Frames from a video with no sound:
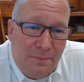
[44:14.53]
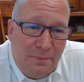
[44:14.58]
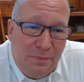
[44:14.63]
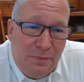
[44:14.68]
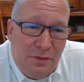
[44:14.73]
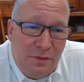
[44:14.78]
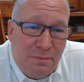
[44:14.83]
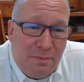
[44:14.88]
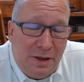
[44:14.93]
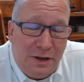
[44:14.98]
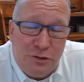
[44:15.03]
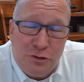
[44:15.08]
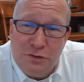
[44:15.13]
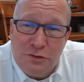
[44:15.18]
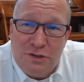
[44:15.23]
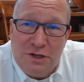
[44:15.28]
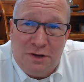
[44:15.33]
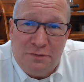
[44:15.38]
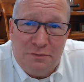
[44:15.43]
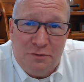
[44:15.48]
the Patient
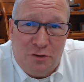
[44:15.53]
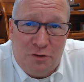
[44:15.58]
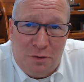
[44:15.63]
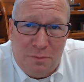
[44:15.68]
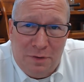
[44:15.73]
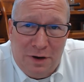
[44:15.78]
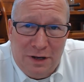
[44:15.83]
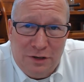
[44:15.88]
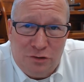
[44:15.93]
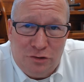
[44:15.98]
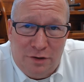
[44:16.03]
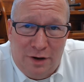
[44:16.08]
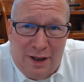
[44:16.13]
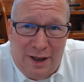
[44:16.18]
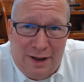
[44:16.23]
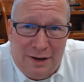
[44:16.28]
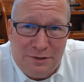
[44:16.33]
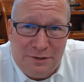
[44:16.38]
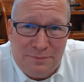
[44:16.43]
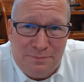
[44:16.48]
Self-Determination
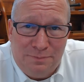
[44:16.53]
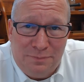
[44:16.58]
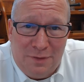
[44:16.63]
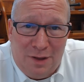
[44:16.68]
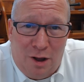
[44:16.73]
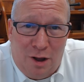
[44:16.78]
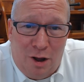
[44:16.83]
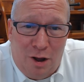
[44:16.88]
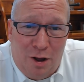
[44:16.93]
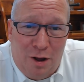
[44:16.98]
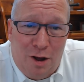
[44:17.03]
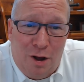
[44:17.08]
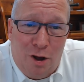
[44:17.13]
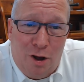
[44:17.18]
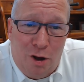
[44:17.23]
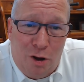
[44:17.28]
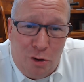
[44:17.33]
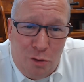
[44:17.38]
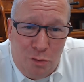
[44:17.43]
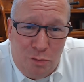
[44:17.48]
Act
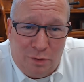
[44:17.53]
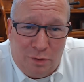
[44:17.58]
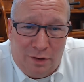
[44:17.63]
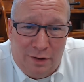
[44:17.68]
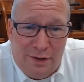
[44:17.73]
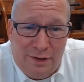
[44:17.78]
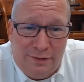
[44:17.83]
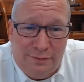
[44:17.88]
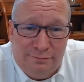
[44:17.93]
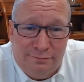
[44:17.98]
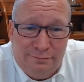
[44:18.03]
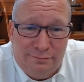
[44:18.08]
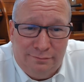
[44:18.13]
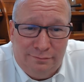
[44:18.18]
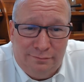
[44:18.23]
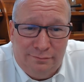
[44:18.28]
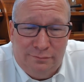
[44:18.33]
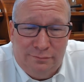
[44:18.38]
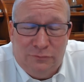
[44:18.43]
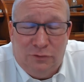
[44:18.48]
only,
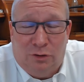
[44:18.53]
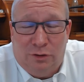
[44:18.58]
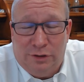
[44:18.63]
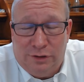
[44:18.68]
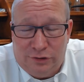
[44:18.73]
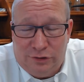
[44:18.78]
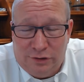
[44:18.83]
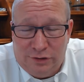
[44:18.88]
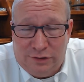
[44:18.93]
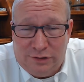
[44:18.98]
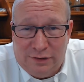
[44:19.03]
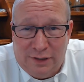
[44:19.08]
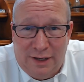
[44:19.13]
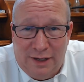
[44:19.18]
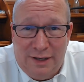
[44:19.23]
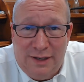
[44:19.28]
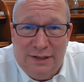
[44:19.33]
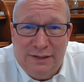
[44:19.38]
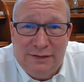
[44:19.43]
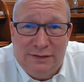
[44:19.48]
or I should say,
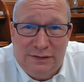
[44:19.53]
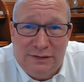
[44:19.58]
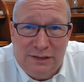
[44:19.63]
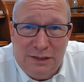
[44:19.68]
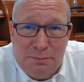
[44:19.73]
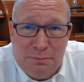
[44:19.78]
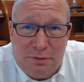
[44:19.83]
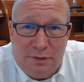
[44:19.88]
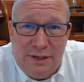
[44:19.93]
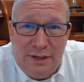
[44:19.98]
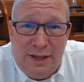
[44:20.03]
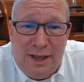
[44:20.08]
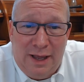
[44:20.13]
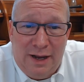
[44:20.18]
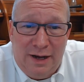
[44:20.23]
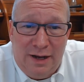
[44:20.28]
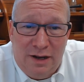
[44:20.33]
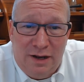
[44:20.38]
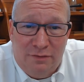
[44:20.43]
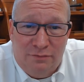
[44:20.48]
is simply an
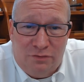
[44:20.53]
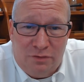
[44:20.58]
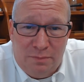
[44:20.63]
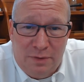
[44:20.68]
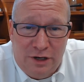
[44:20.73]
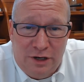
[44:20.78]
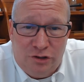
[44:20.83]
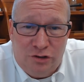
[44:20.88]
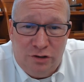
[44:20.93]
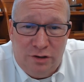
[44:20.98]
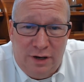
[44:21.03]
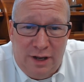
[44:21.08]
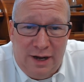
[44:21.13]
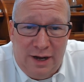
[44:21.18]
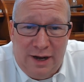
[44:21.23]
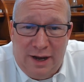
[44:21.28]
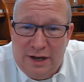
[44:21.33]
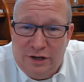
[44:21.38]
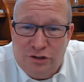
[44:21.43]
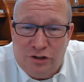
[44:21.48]
information and
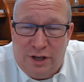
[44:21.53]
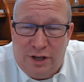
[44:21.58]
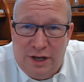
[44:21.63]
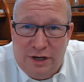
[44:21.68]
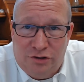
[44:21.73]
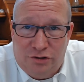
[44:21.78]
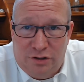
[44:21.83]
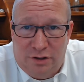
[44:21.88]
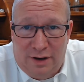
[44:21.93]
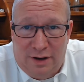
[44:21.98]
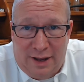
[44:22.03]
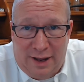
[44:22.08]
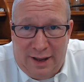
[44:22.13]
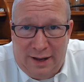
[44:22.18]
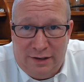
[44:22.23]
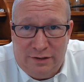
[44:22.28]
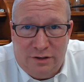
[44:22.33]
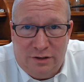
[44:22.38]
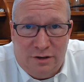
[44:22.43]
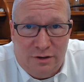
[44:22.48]
education
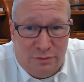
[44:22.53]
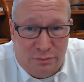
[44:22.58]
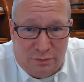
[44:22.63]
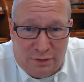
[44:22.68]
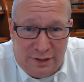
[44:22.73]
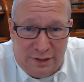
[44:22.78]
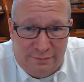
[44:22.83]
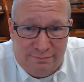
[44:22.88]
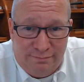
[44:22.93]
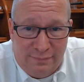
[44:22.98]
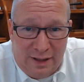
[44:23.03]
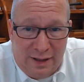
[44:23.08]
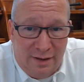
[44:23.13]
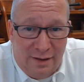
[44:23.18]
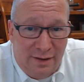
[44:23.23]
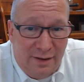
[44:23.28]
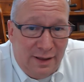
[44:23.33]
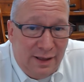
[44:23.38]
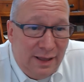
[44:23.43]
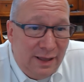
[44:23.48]
act only.
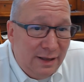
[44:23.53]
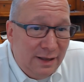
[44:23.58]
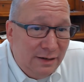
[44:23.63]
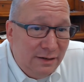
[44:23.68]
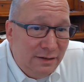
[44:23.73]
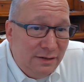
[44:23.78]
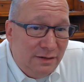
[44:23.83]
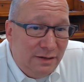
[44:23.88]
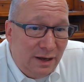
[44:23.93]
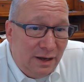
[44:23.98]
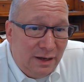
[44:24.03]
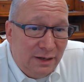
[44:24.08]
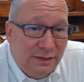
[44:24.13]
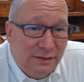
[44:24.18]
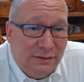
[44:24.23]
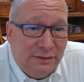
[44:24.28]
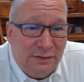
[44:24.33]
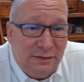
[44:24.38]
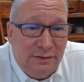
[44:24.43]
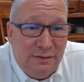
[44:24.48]
It
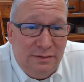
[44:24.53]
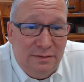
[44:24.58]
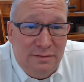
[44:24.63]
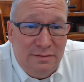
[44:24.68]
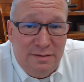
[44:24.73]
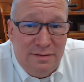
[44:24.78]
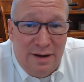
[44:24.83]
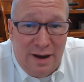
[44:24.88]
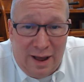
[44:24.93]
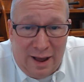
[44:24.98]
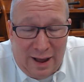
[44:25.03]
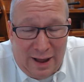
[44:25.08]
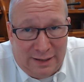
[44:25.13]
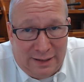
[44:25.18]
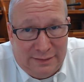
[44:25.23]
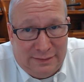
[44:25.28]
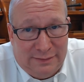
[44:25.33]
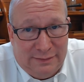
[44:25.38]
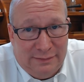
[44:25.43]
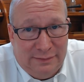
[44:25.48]
does not
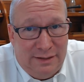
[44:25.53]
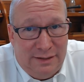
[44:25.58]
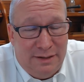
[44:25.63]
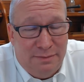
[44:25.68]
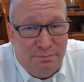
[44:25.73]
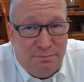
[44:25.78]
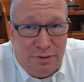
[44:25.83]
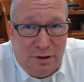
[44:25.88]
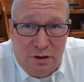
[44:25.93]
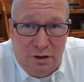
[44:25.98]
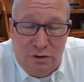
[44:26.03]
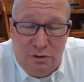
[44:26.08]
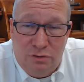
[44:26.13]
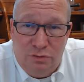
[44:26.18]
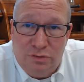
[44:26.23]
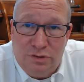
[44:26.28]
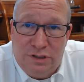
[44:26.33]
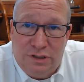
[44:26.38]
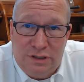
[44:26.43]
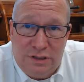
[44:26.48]

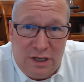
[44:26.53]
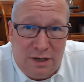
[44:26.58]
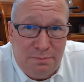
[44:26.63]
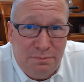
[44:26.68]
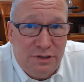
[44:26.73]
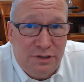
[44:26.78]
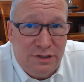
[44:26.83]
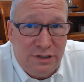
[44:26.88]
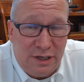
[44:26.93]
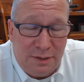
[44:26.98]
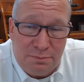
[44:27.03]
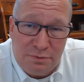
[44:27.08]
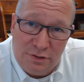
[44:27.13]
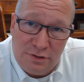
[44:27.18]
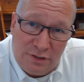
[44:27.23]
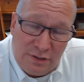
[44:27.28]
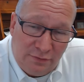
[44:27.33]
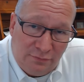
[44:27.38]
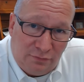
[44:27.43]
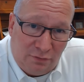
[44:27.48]
impose some
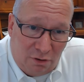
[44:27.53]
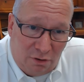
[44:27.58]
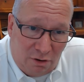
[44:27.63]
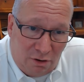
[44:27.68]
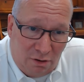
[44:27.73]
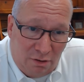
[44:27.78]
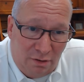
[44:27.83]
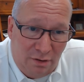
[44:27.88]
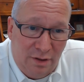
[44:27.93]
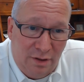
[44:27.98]
substantive law